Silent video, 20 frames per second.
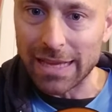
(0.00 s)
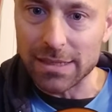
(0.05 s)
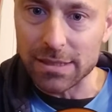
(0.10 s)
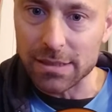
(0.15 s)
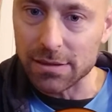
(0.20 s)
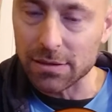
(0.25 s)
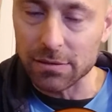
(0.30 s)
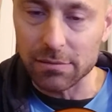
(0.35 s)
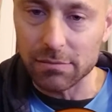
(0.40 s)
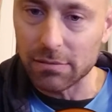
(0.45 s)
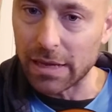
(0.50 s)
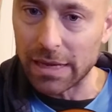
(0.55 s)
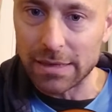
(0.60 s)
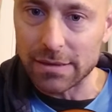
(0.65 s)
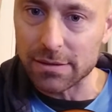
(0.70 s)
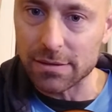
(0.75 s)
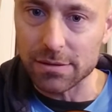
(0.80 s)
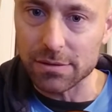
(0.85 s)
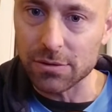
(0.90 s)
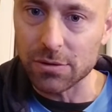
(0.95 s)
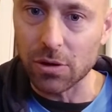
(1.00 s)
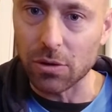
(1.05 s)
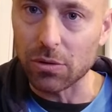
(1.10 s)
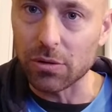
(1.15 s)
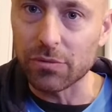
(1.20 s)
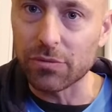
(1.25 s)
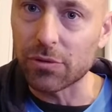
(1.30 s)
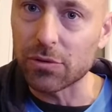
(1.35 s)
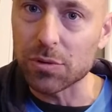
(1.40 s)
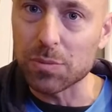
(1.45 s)

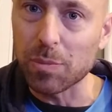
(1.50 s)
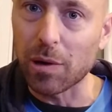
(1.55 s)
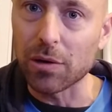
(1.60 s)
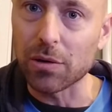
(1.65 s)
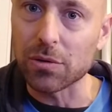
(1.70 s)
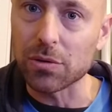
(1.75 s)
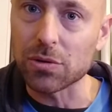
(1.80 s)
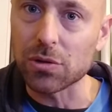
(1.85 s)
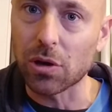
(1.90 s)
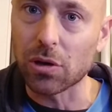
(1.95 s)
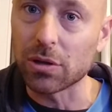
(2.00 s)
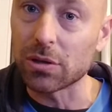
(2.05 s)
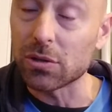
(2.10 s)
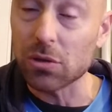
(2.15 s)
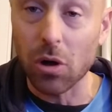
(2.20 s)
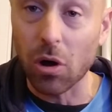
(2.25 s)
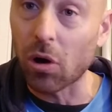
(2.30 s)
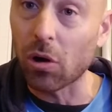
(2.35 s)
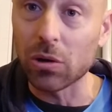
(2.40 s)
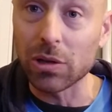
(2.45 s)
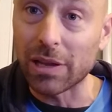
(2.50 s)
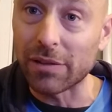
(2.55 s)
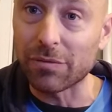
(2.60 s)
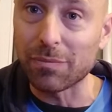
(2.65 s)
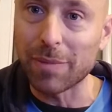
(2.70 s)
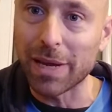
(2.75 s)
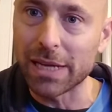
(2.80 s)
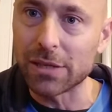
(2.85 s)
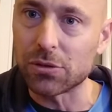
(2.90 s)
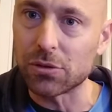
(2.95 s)
the first part of the song is all
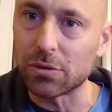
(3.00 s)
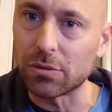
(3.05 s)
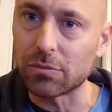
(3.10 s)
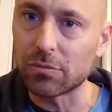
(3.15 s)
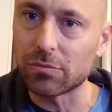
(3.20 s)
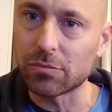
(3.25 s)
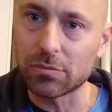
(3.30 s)
F major,